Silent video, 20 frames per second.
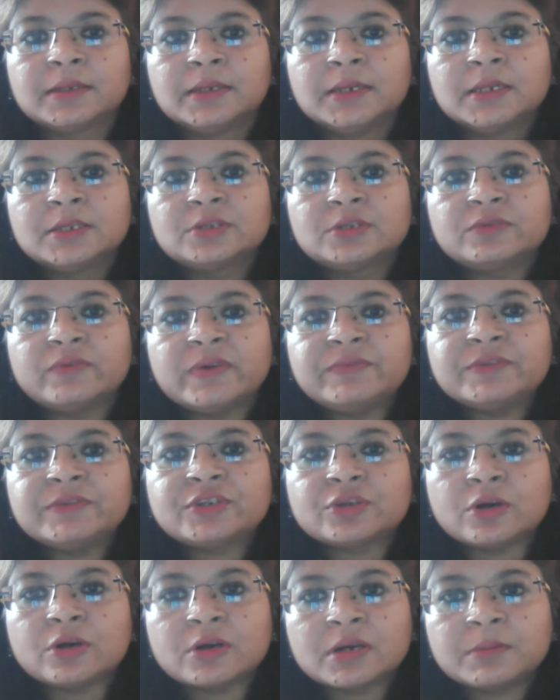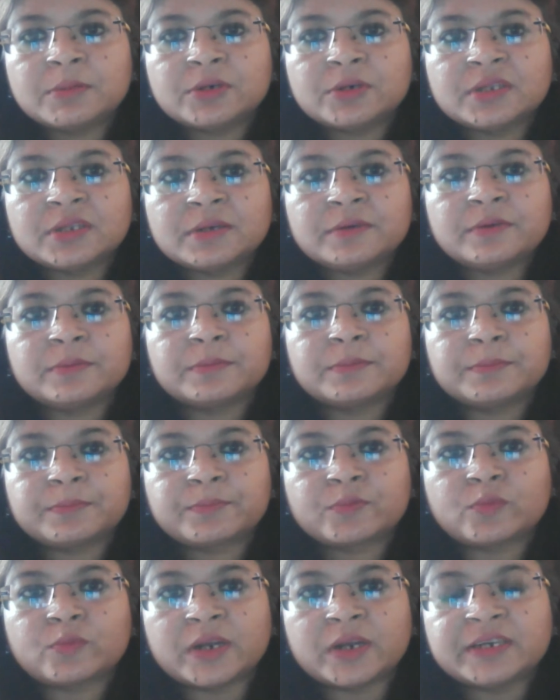So when we talk about the
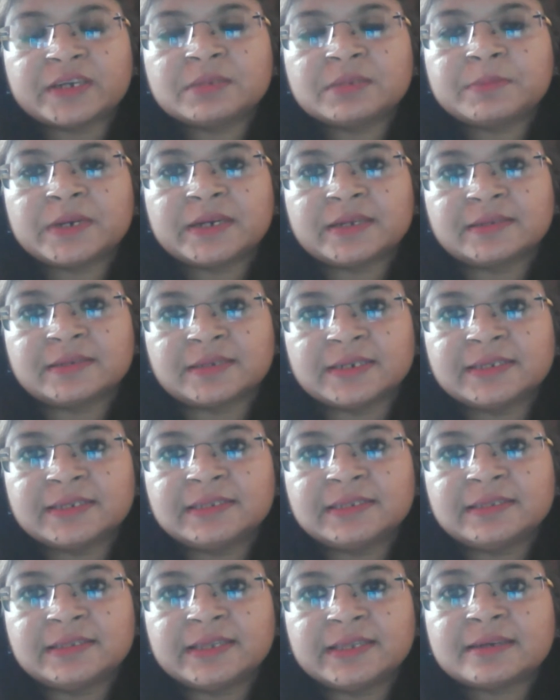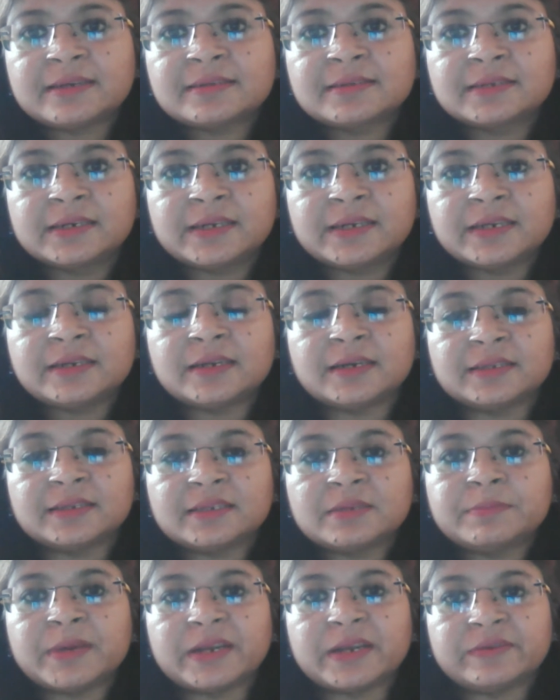quality by design, there are certain
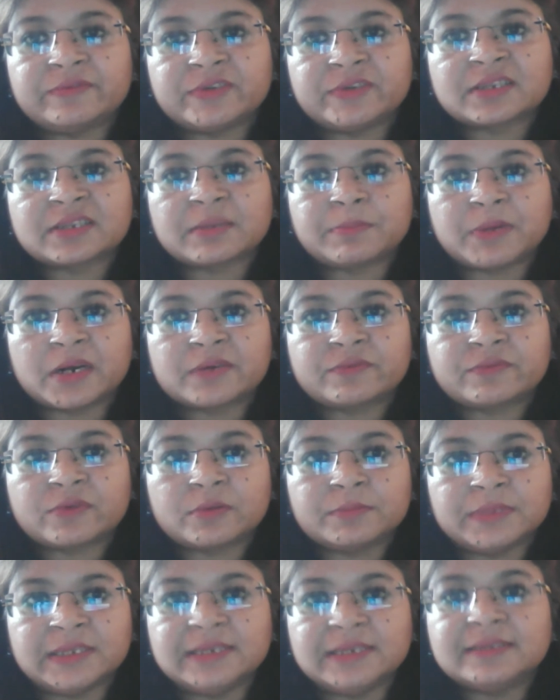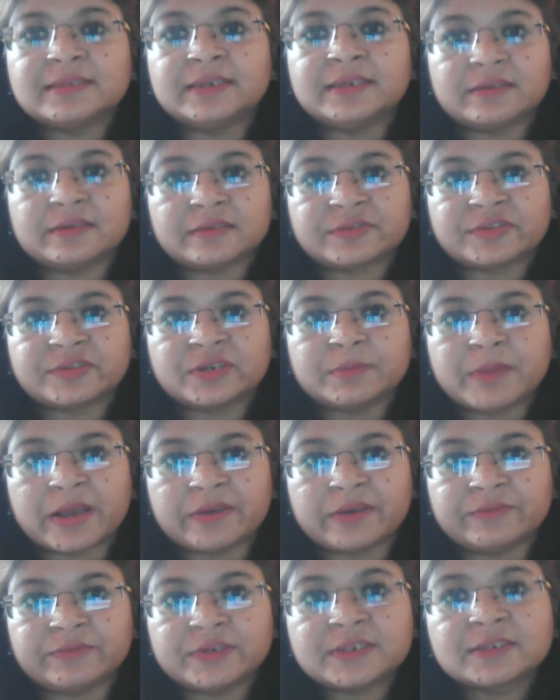other benefits apart from these industrial
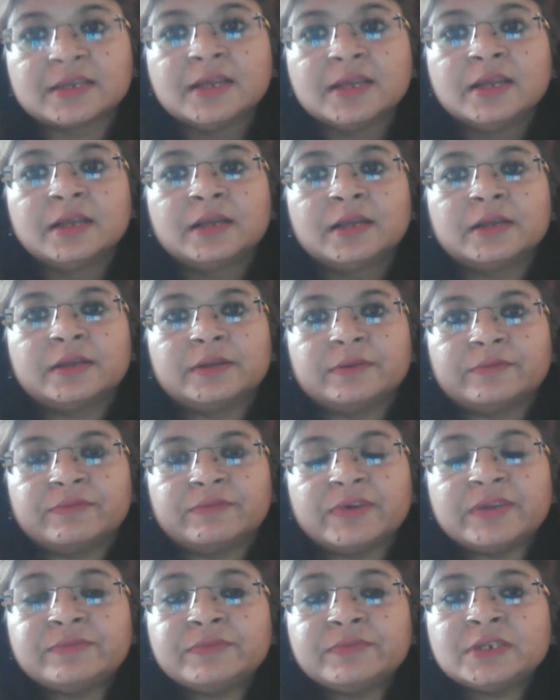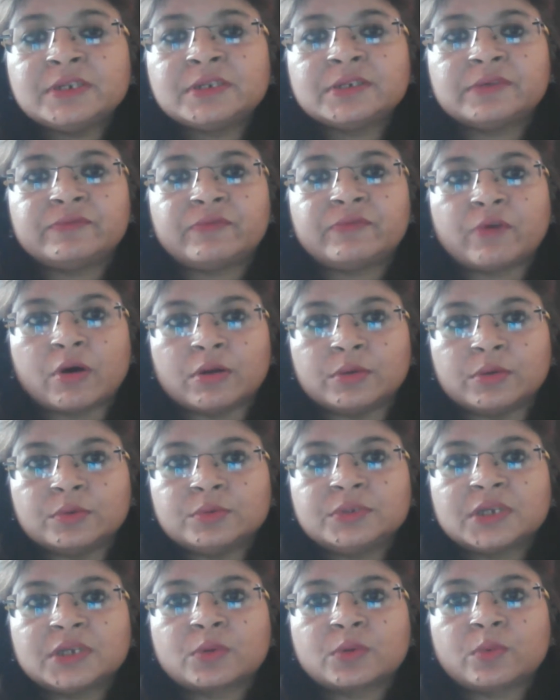benefits. When we
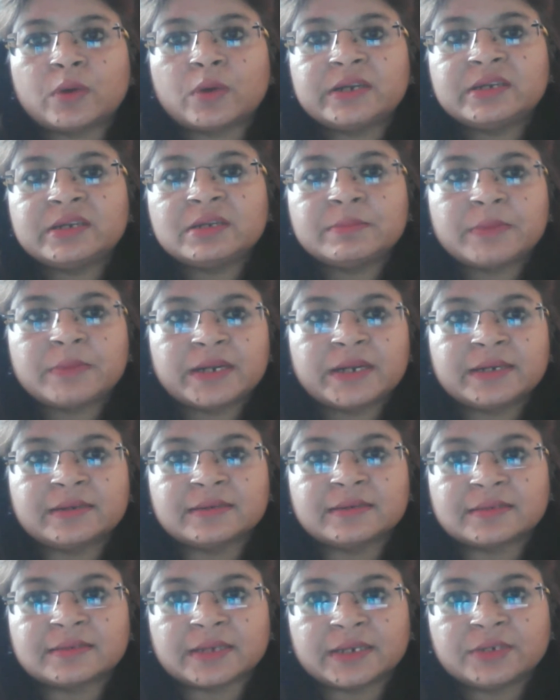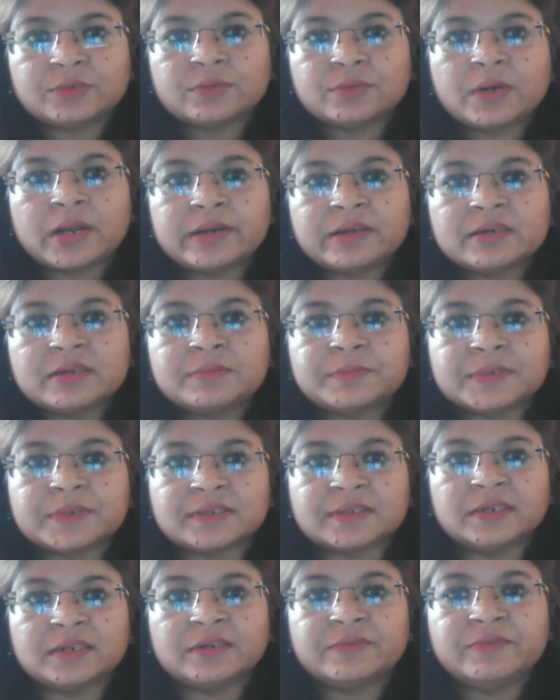follow the quality by design to
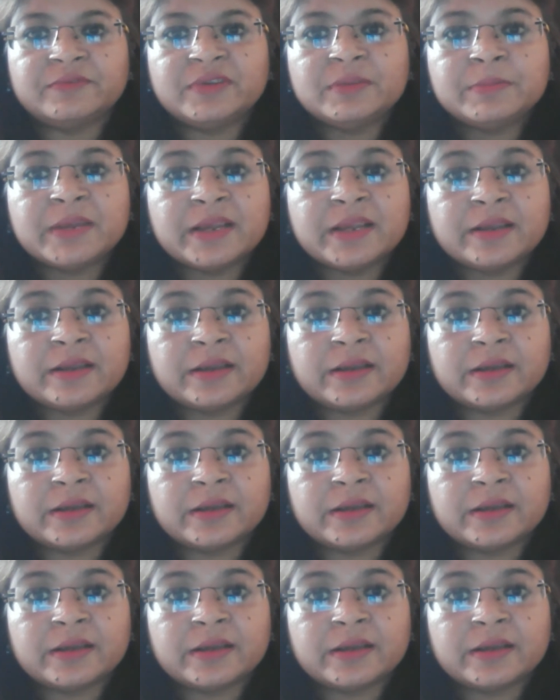100%, we may